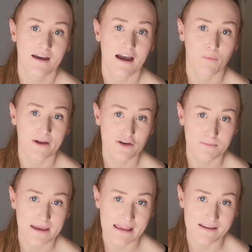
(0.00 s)
And when you're
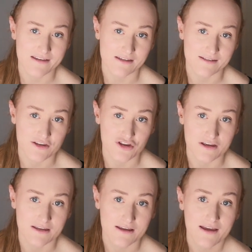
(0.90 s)
making a
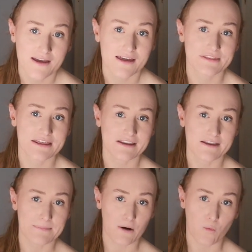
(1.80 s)
decision,
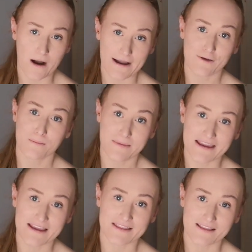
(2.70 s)
thinking about why you're
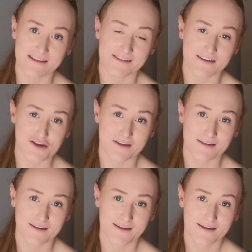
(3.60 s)
making that decision,